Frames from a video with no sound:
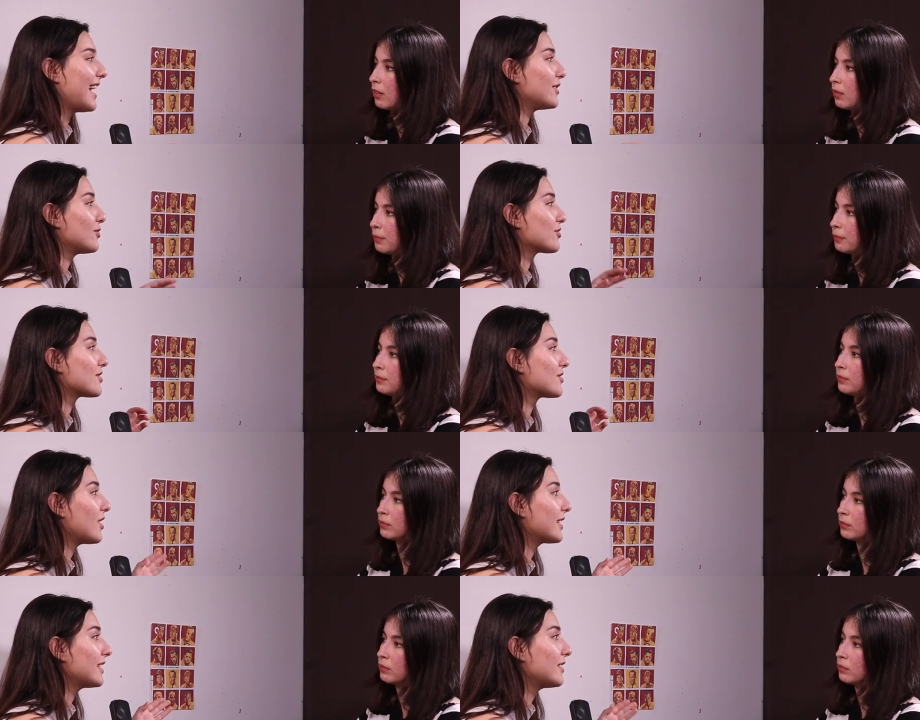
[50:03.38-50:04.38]
Speaker 1: and you're
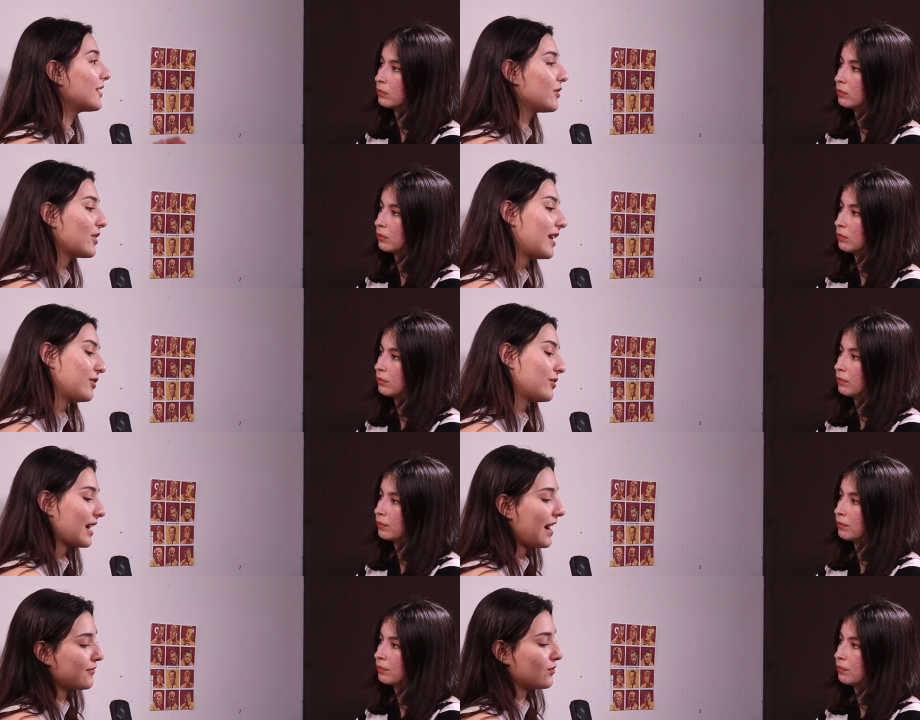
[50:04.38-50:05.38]
stuck here, and you uh, you
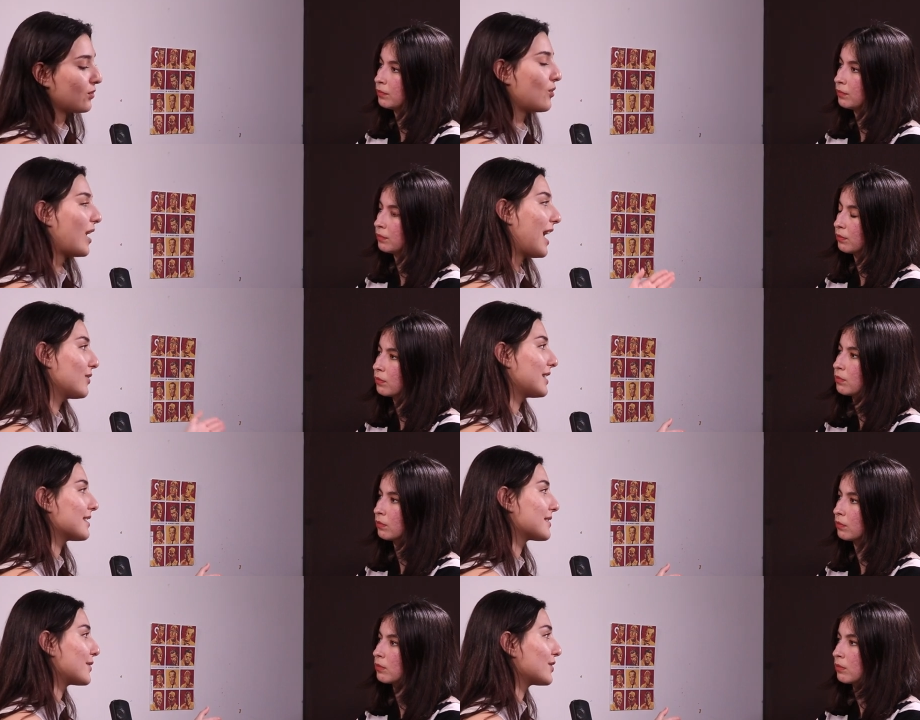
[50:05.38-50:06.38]
have to go out at
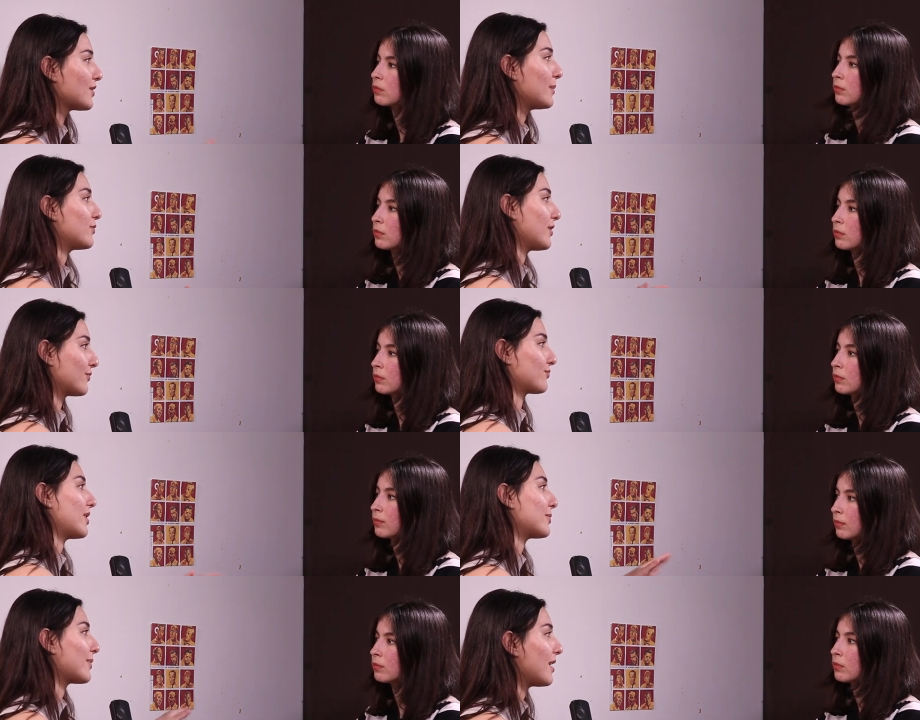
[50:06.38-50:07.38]
a certain time to like
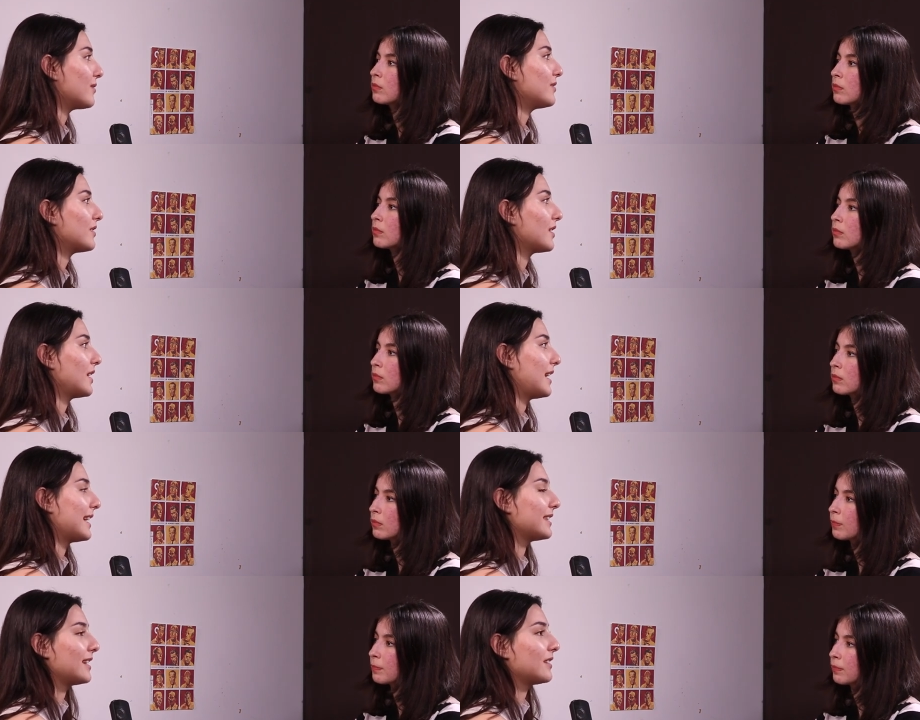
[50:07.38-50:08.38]
run around
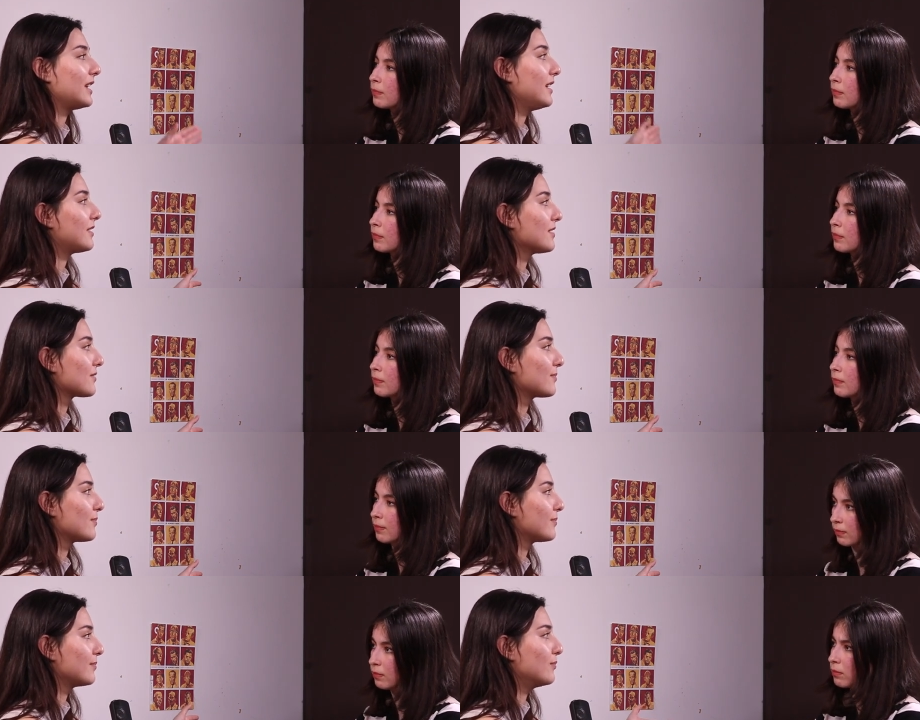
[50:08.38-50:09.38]
and then eat this
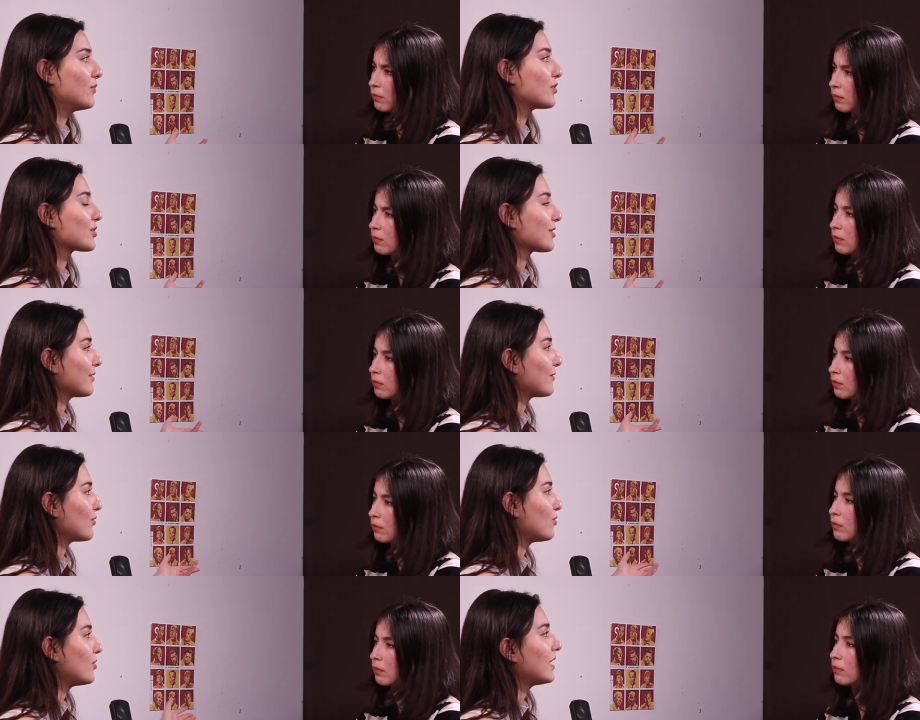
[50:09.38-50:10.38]
mush
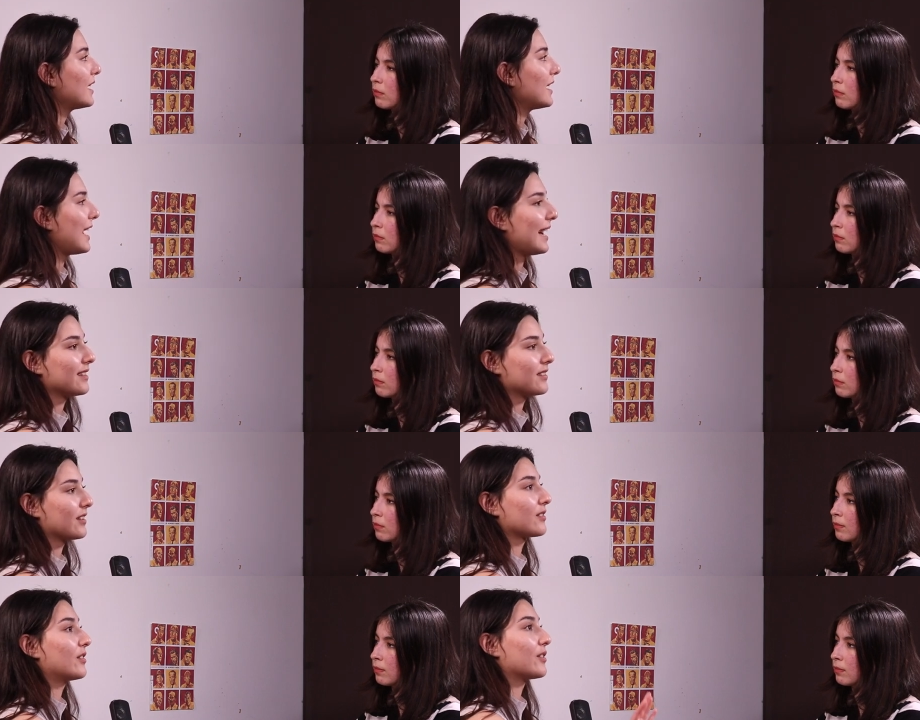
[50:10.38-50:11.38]
food mm. and
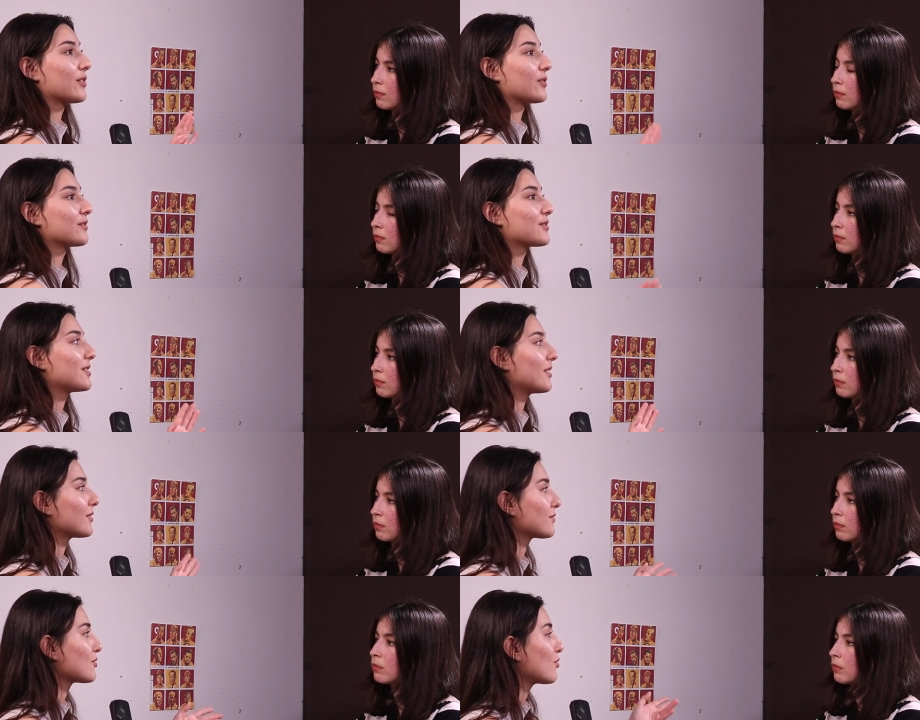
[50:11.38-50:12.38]
like I don't know, so
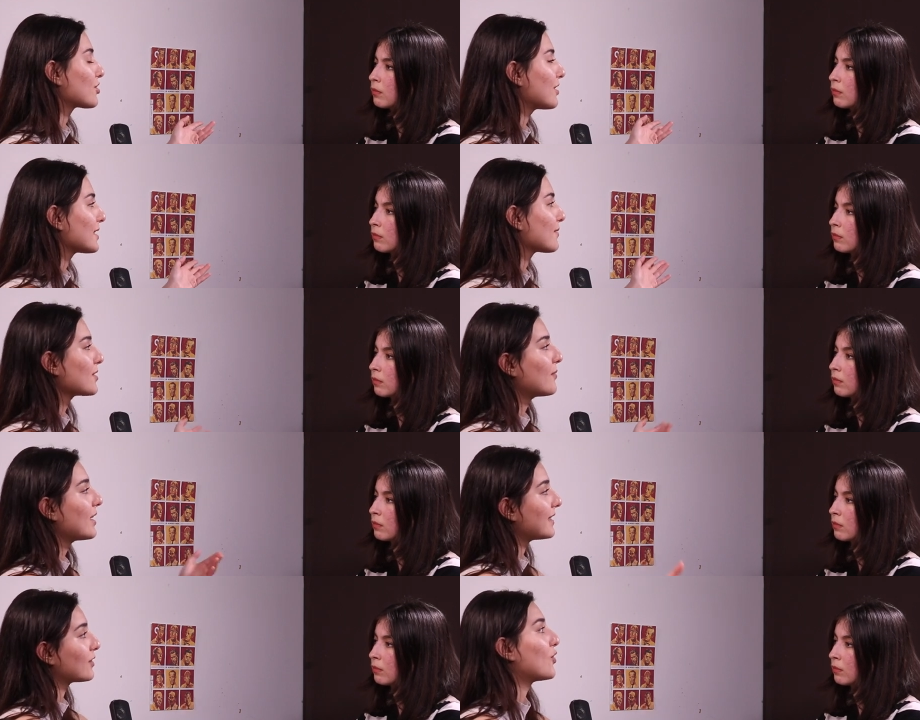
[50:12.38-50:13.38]
socialize with
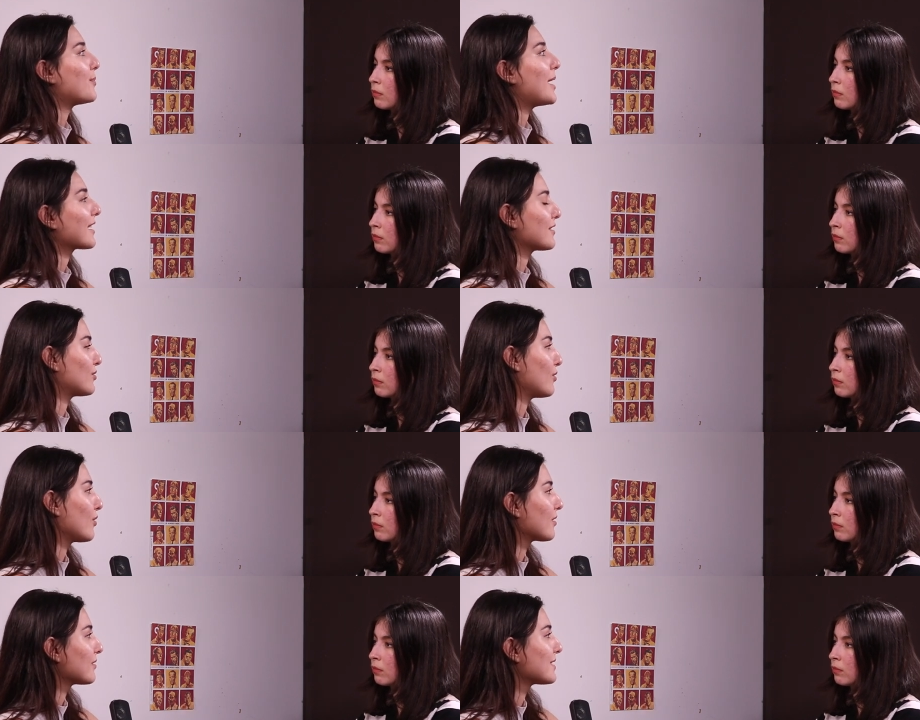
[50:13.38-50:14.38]
someone and then go back into
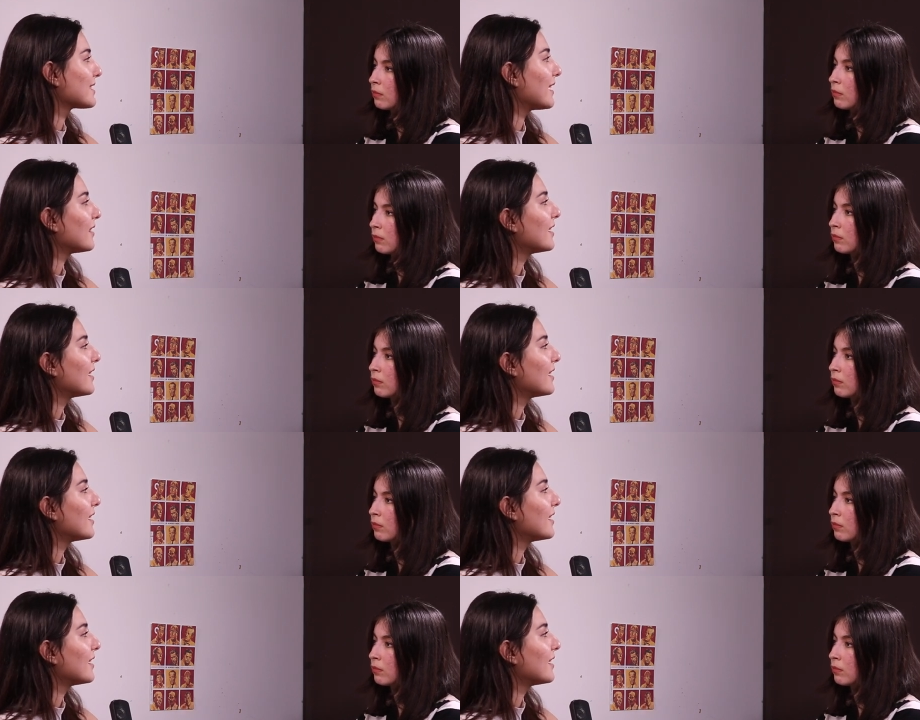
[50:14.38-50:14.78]
your cell.